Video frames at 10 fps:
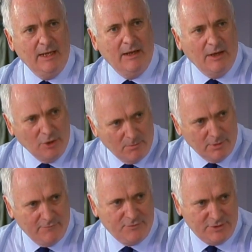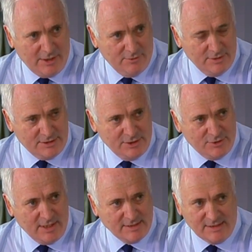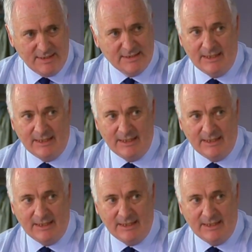a number of terrorist atrocities